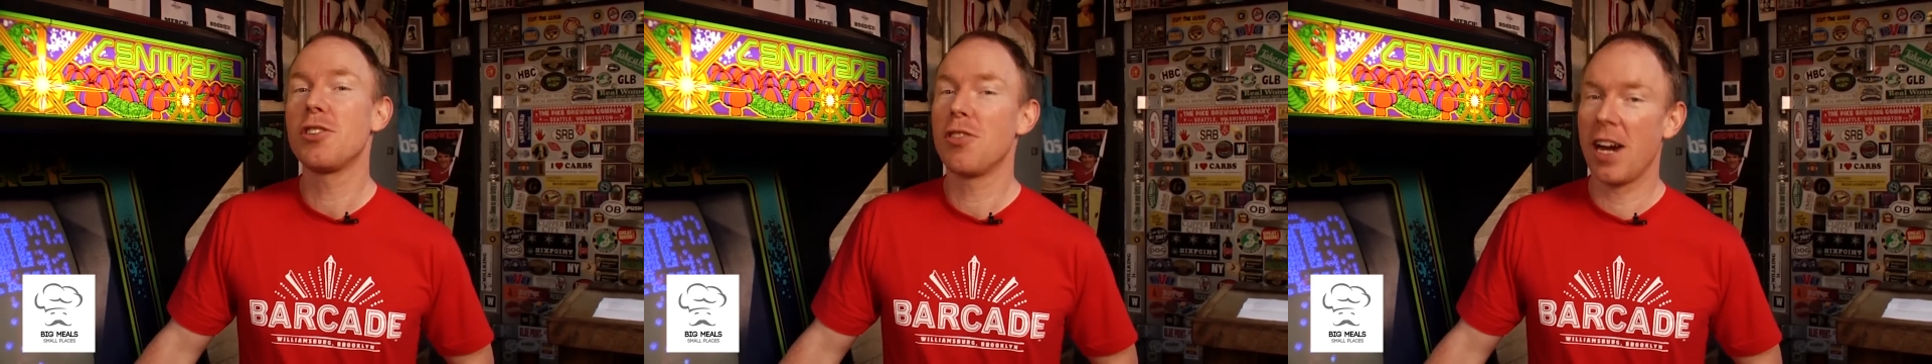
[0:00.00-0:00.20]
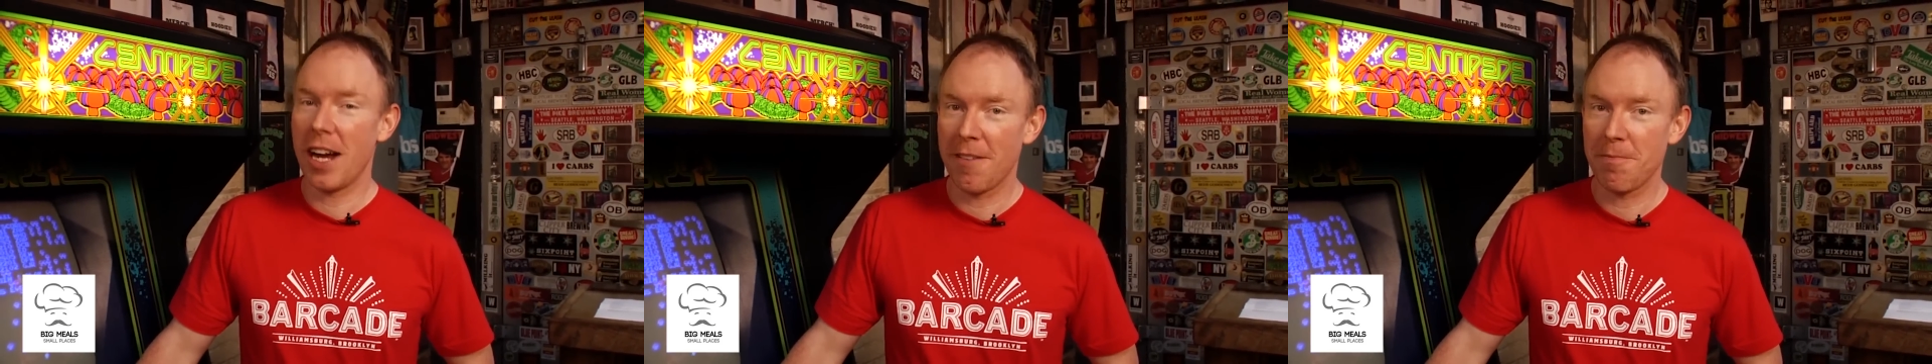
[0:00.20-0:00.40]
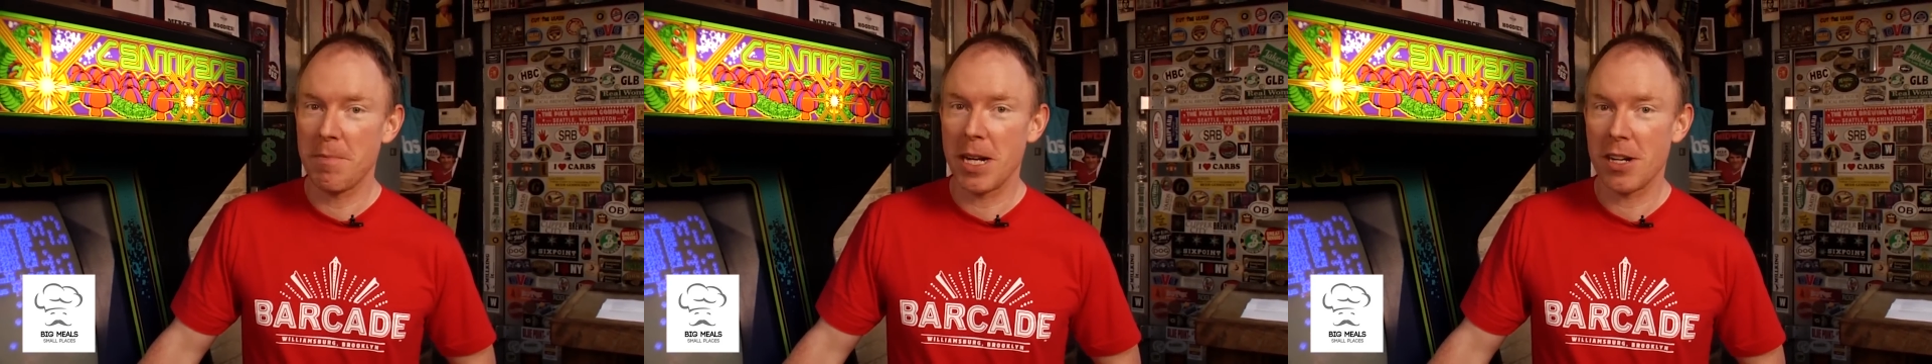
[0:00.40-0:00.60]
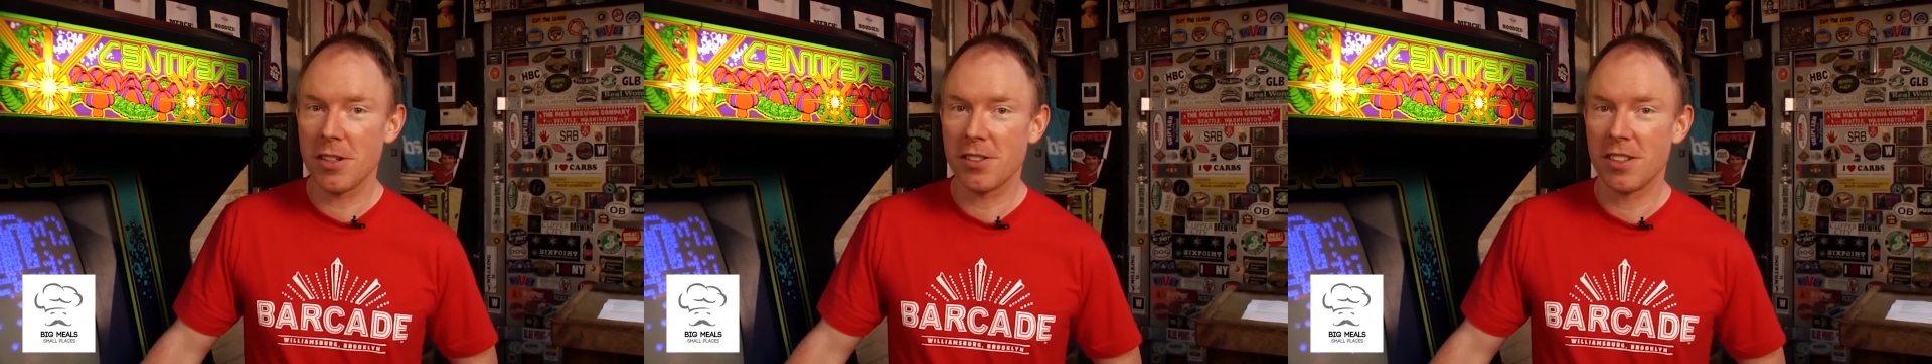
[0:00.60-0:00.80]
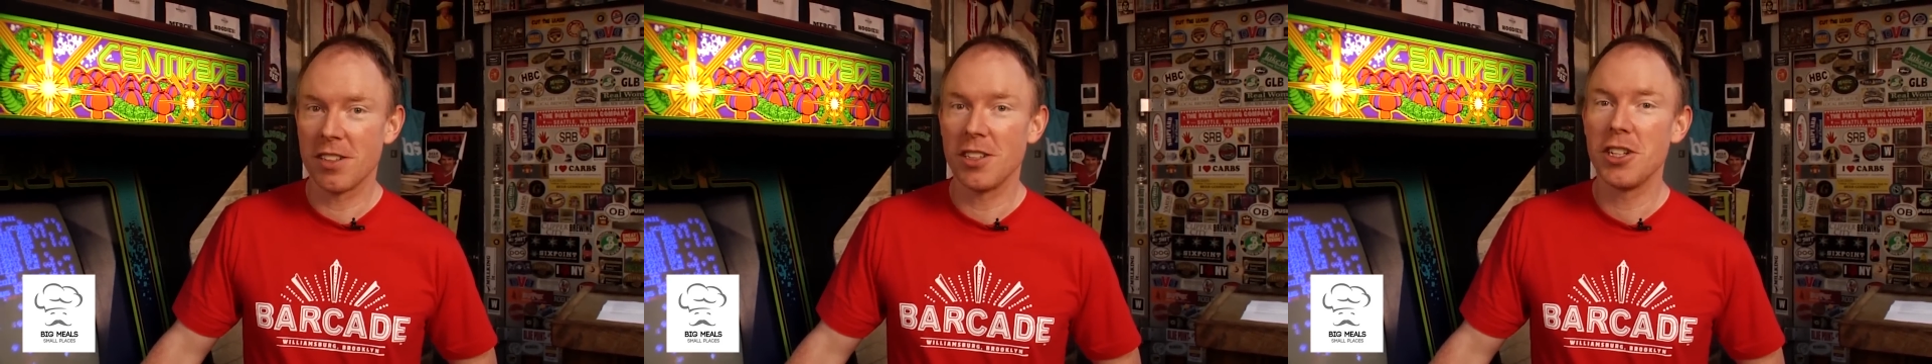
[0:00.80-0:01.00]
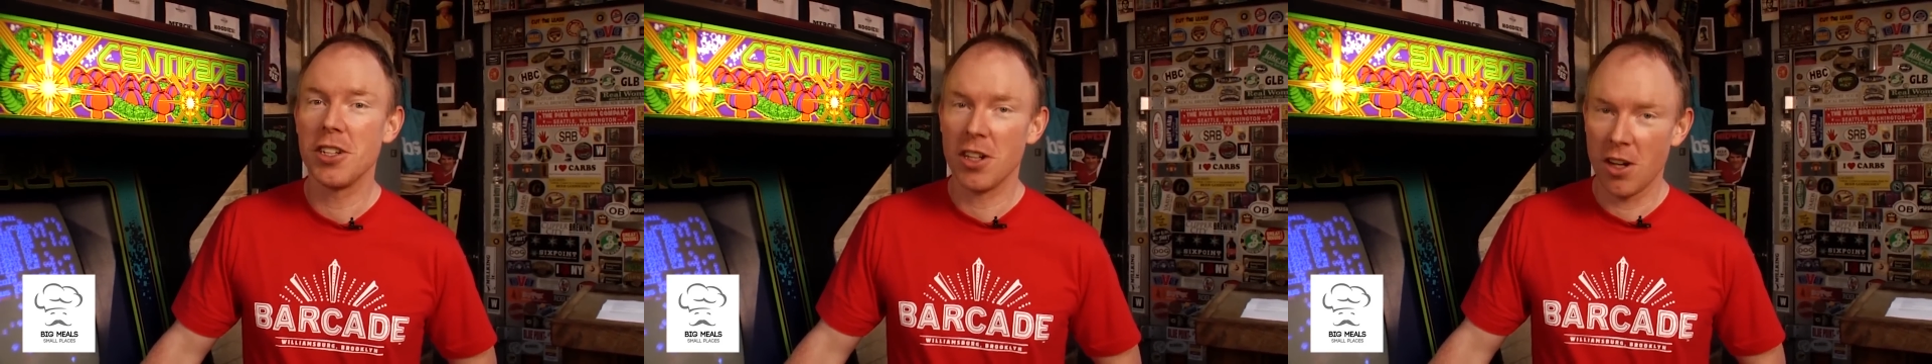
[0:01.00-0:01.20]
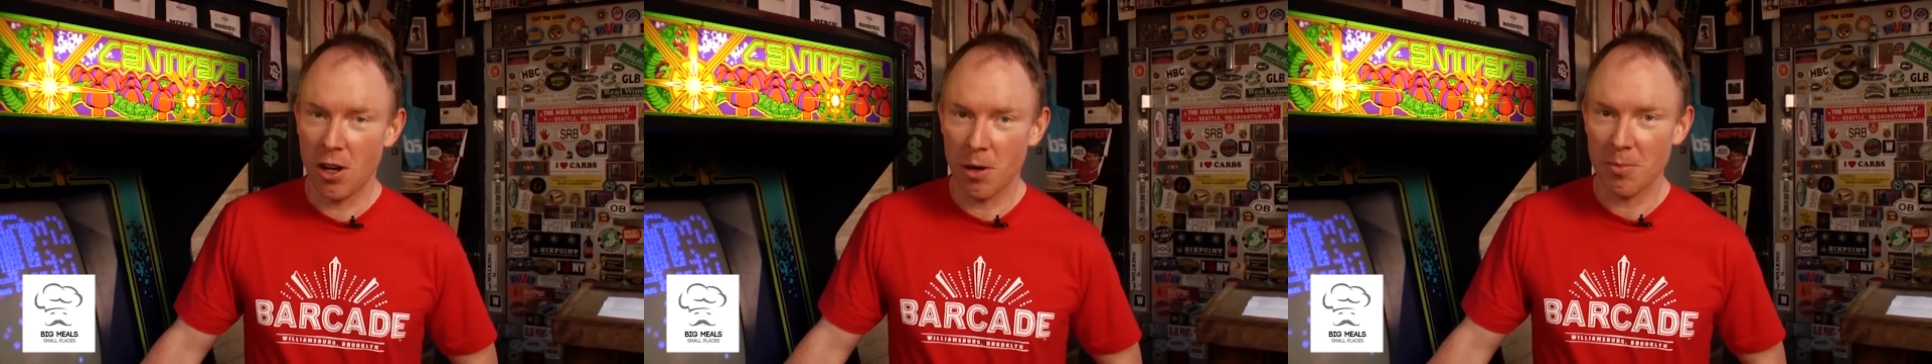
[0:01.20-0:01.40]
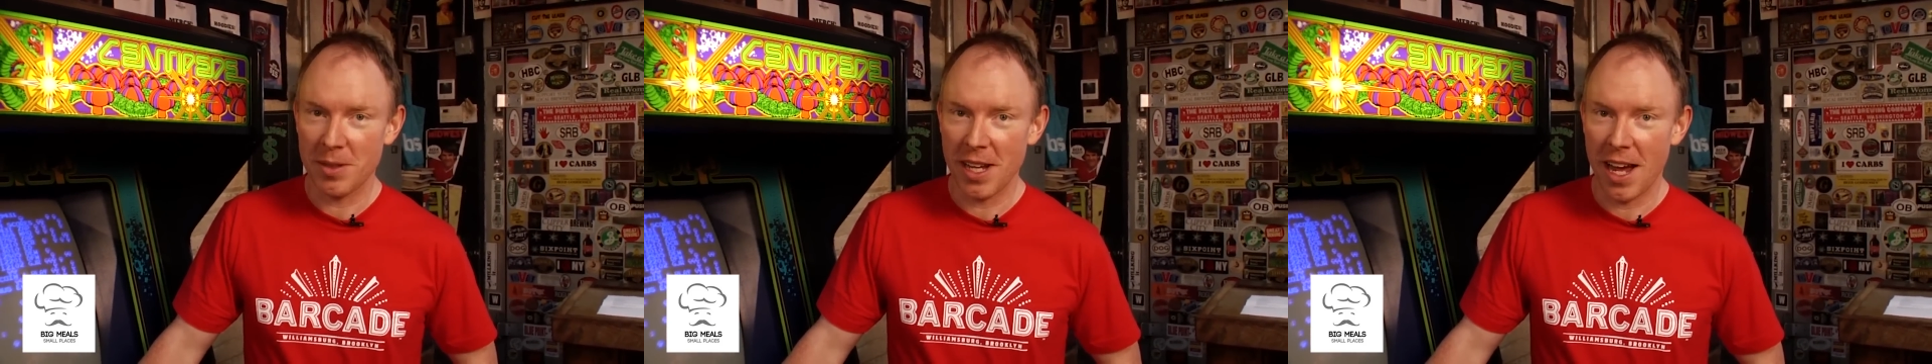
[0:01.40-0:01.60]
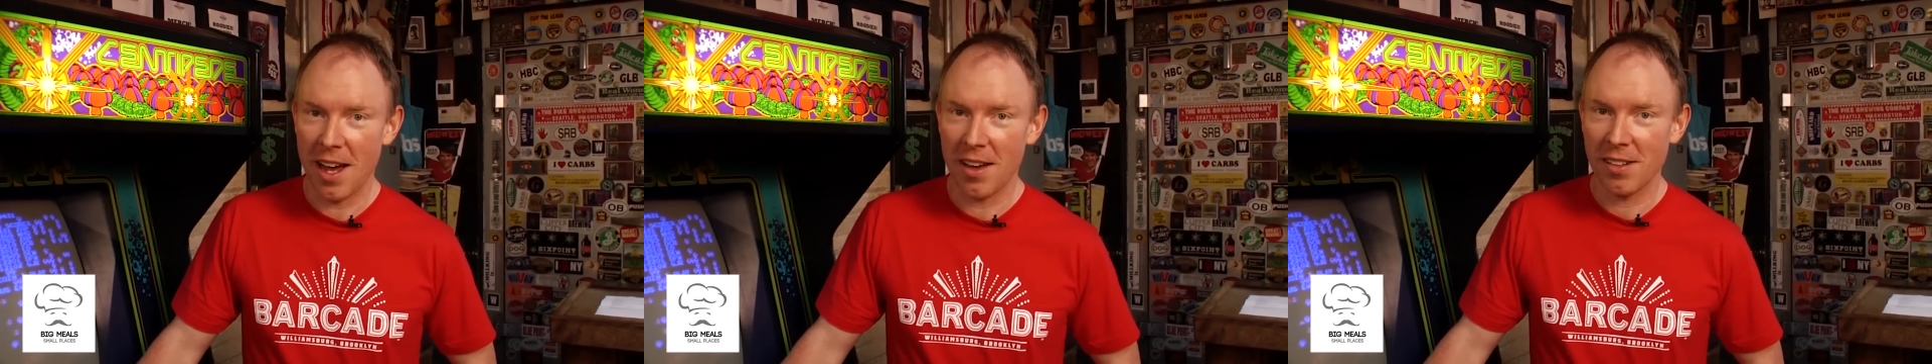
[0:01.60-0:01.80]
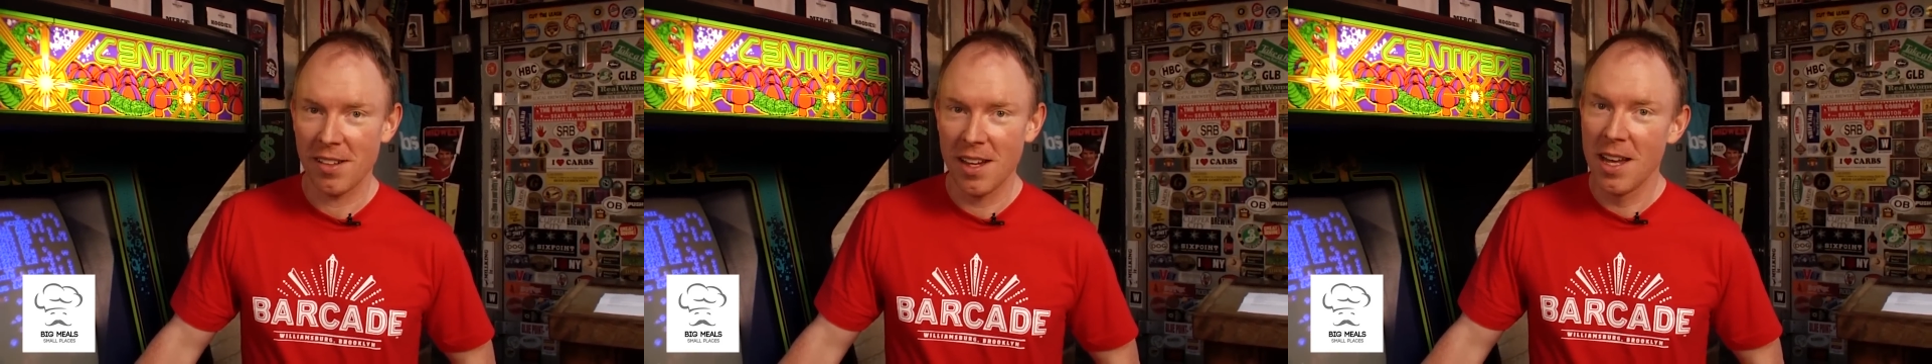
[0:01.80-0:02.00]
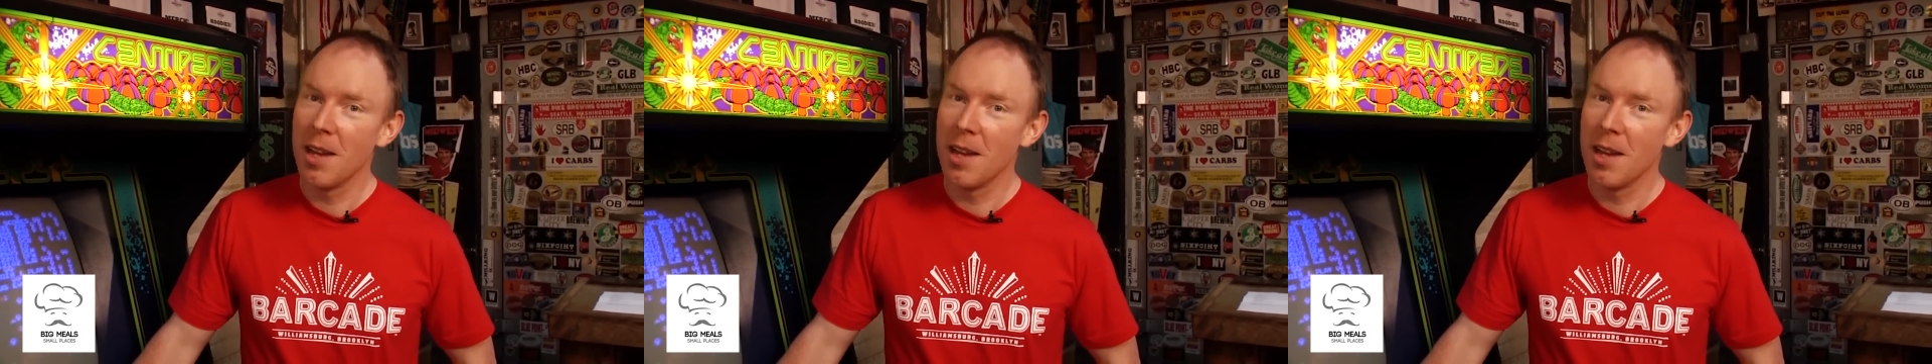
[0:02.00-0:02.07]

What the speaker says: craft beers in your hometown.